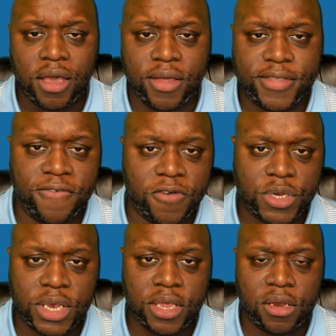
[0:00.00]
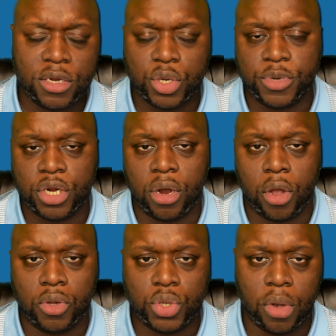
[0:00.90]
click the first link in the description or
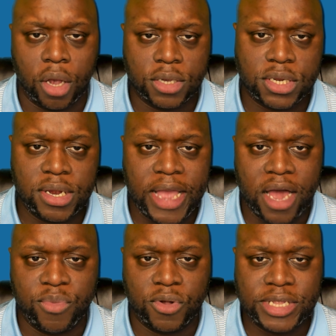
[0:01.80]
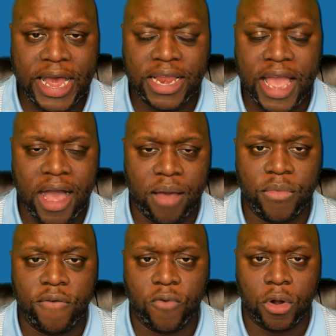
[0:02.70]
go to alstongodbolt.com
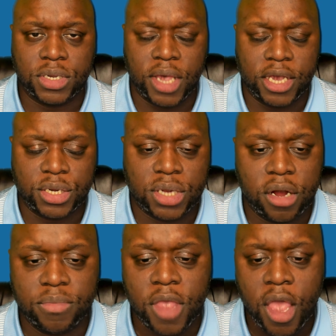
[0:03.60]
forward slash start.